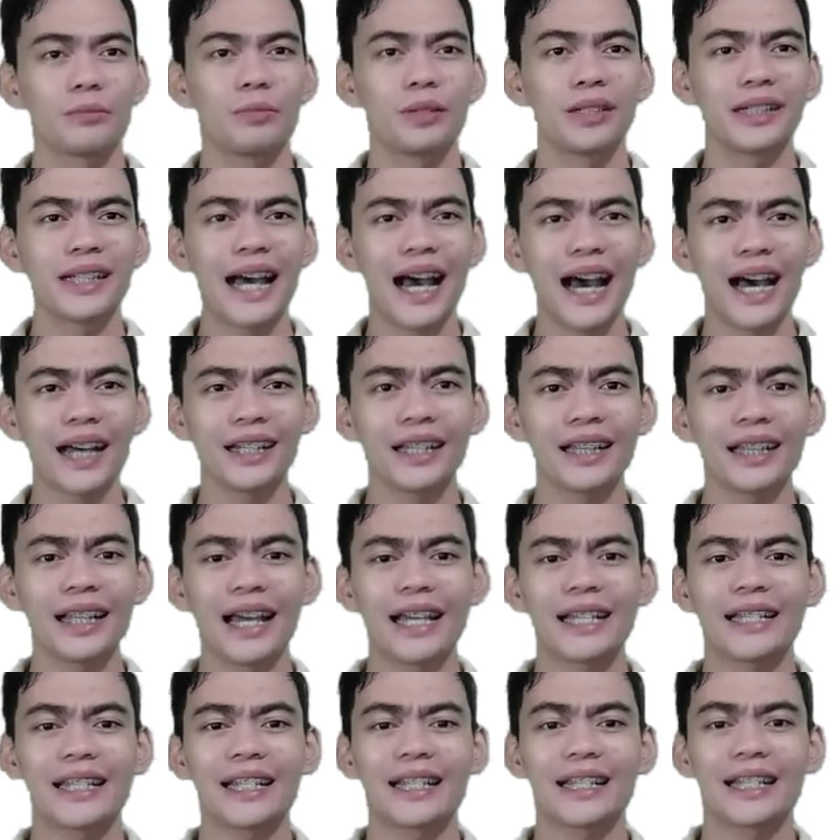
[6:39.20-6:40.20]
But
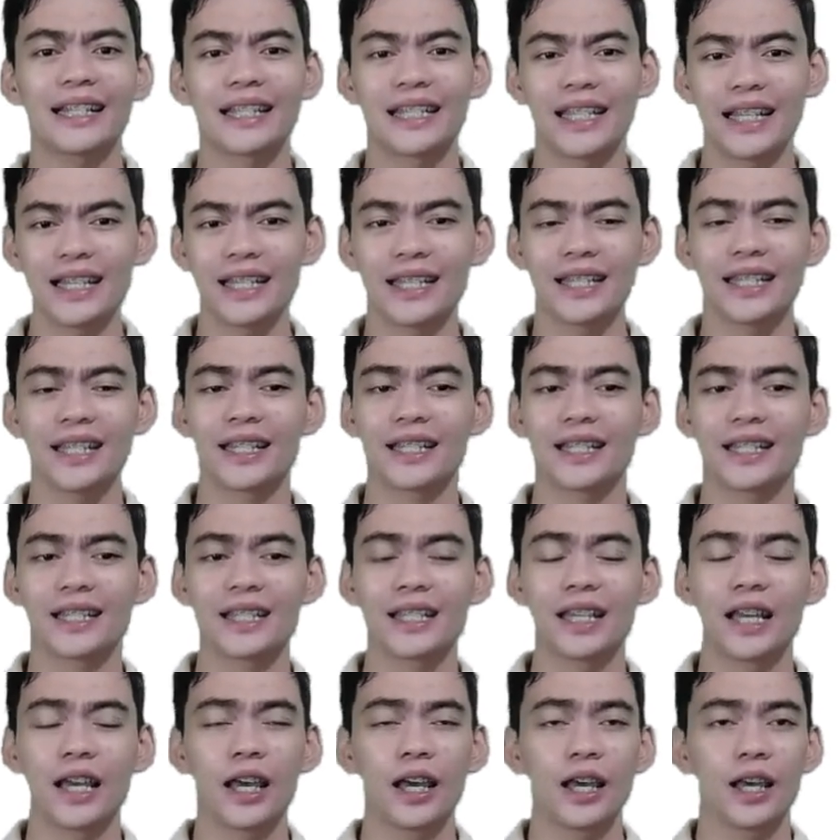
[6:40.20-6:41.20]
analyzing the
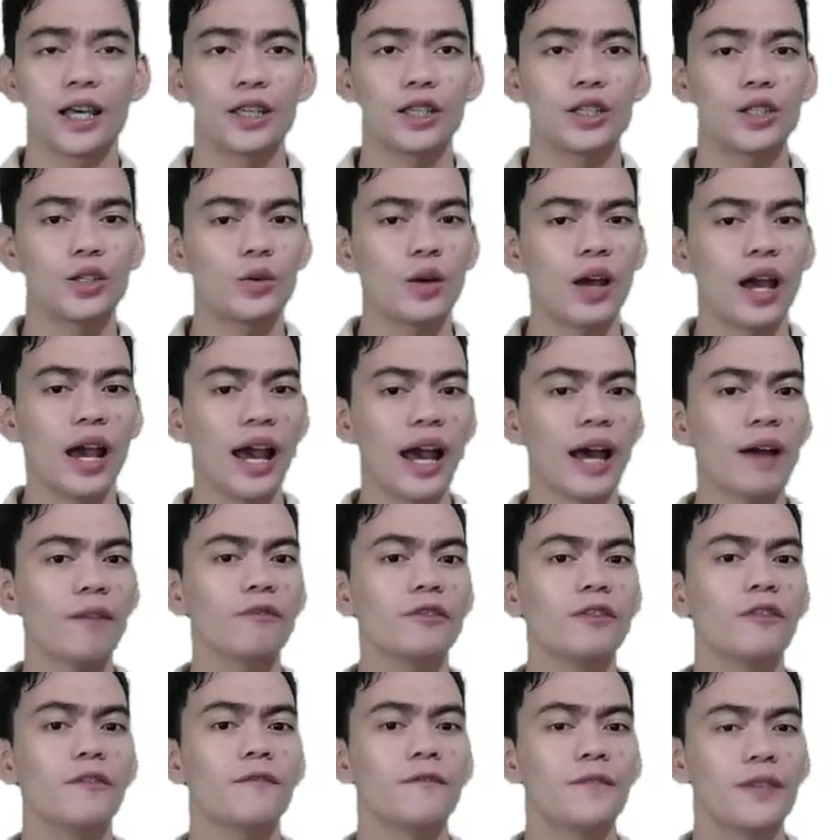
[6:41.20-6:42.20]
sentence, you
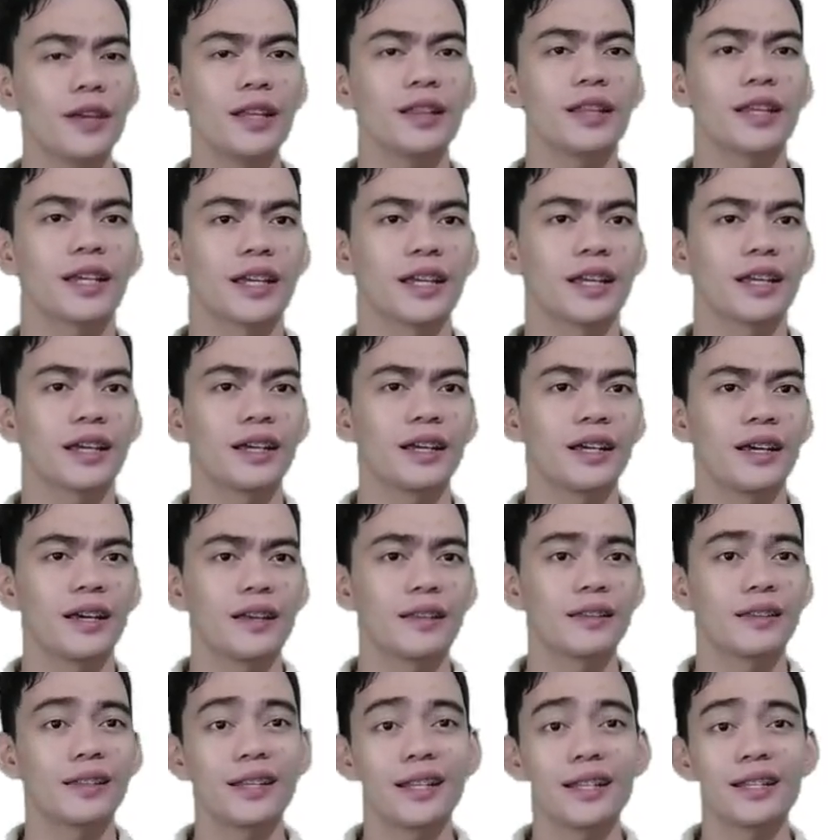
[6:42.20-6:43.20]
have the feeling
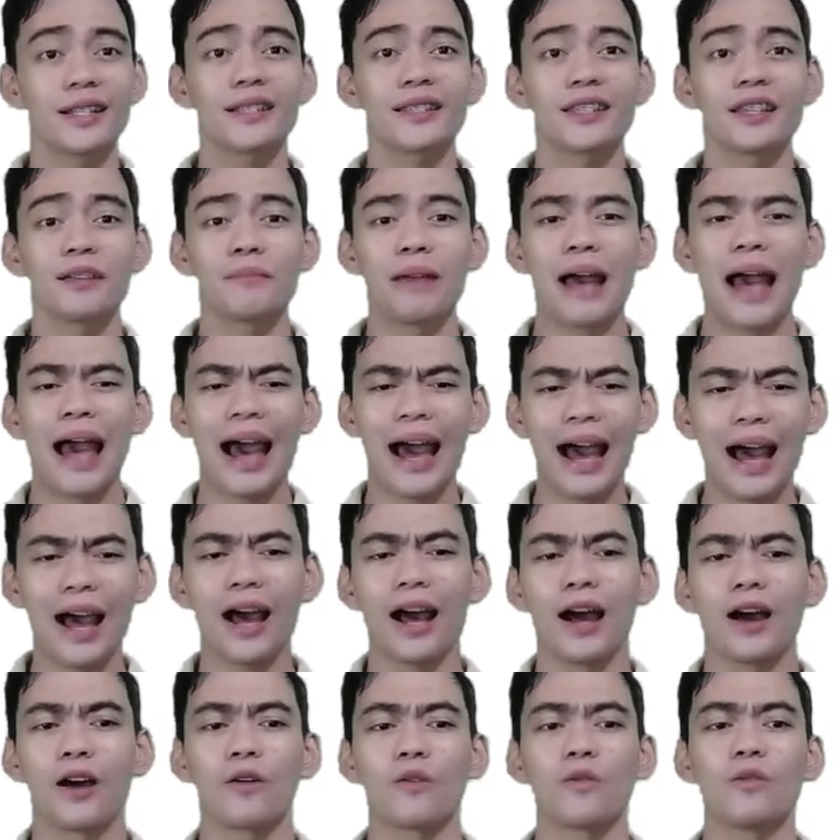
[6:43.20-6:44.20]
that it's
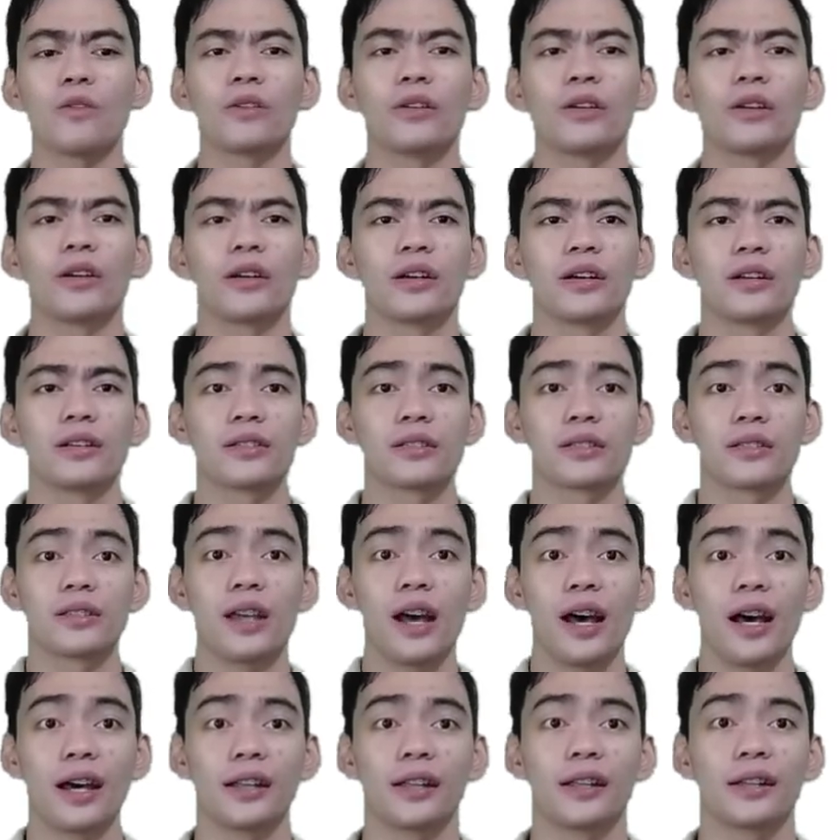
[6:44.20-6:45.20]
somehow
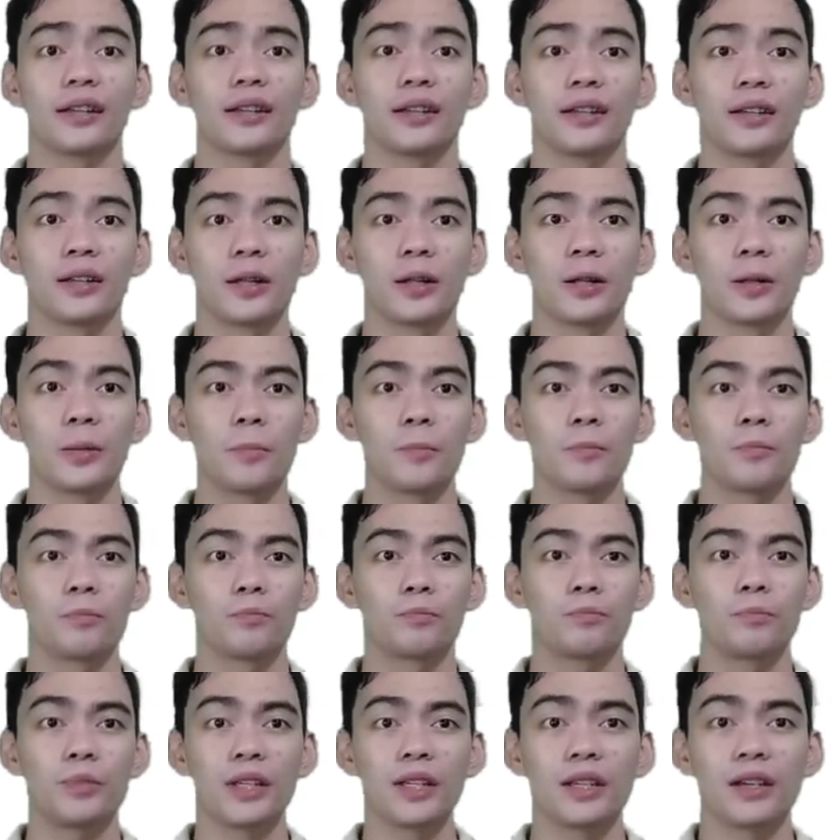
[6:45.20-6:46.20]
sad
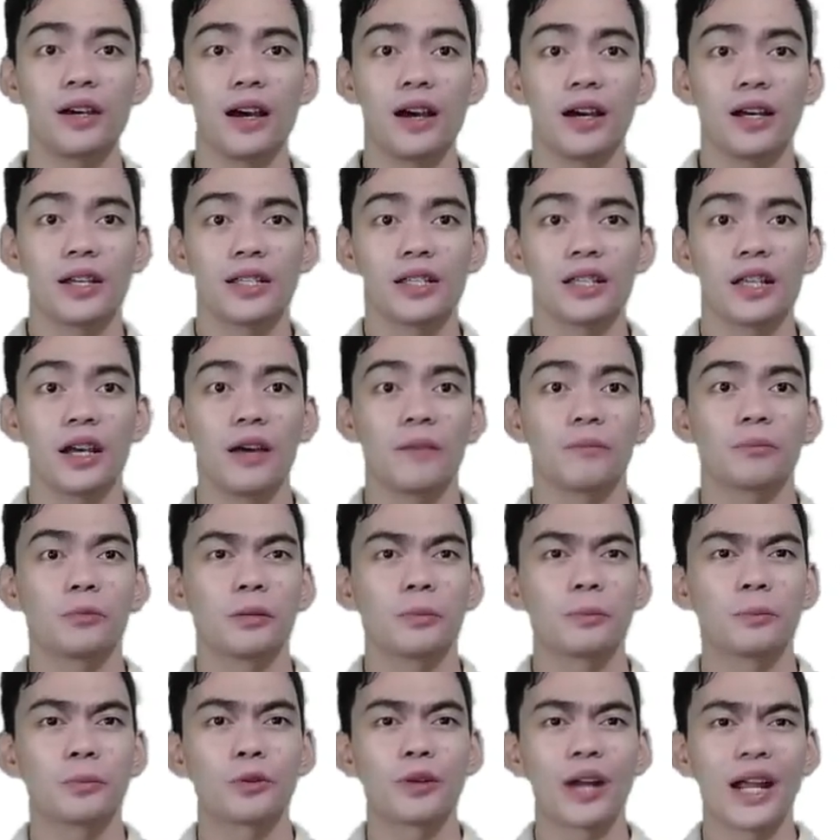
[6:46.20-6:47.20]
because of
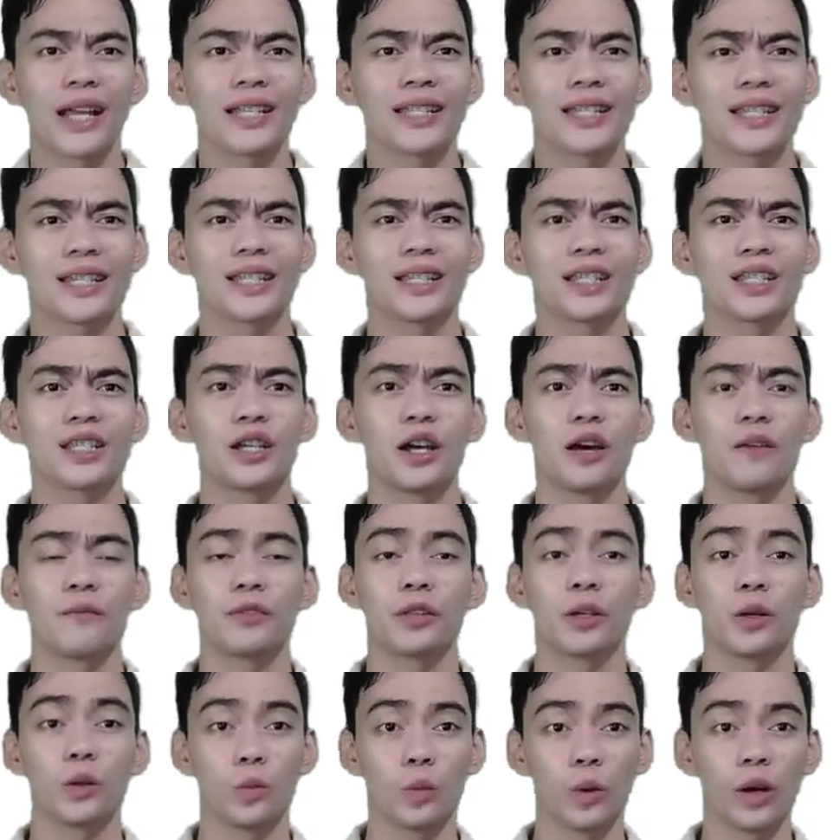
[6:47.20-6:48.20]
the presence
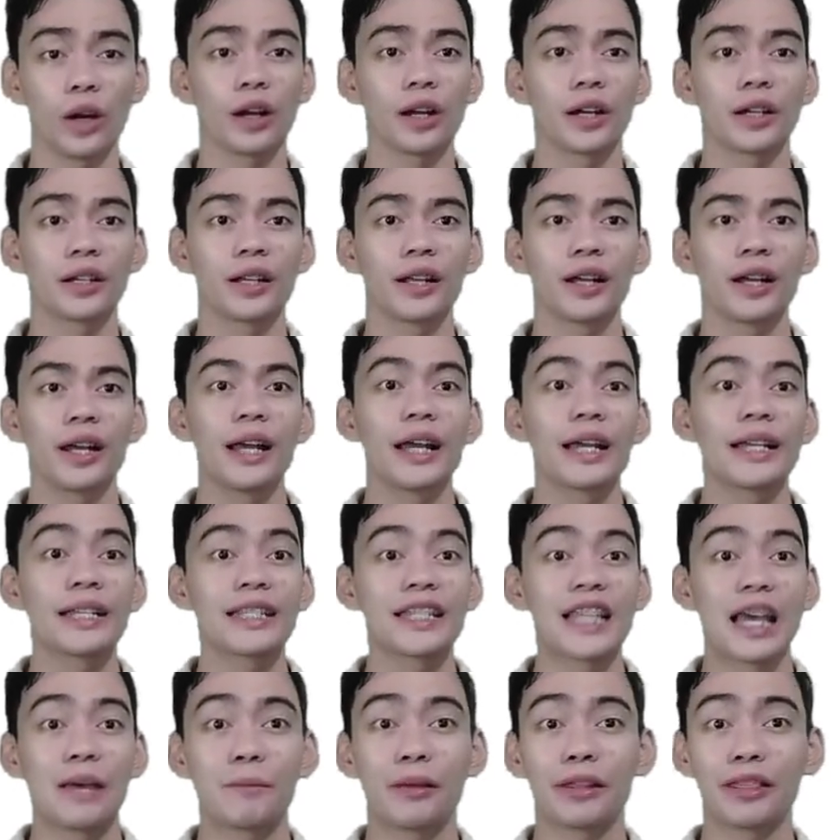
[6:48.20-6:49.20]
of the word
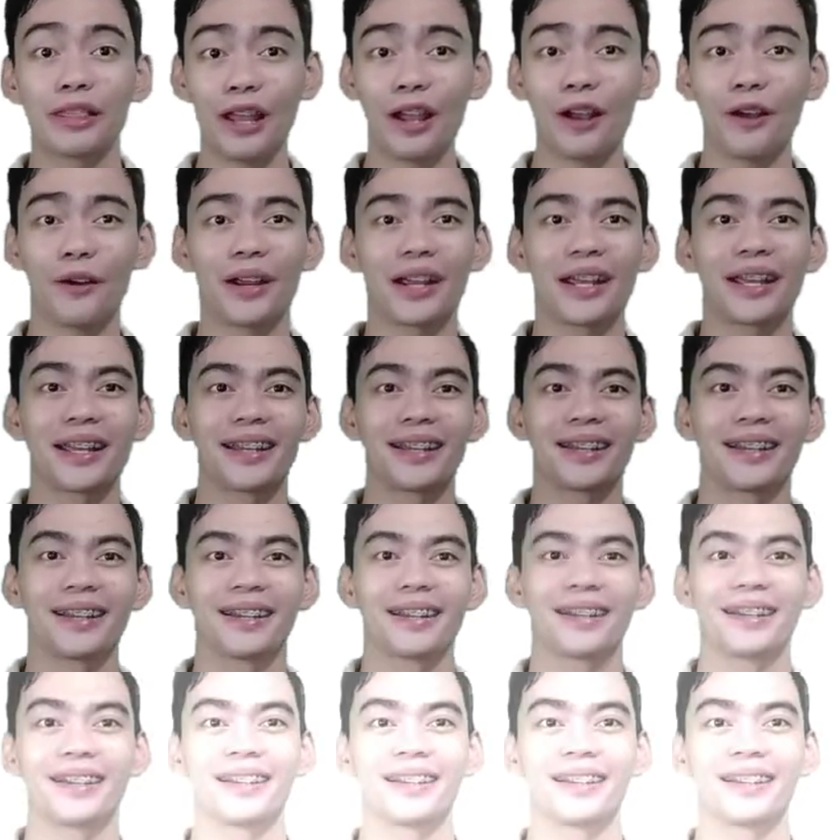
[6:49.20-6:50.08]
cemetery.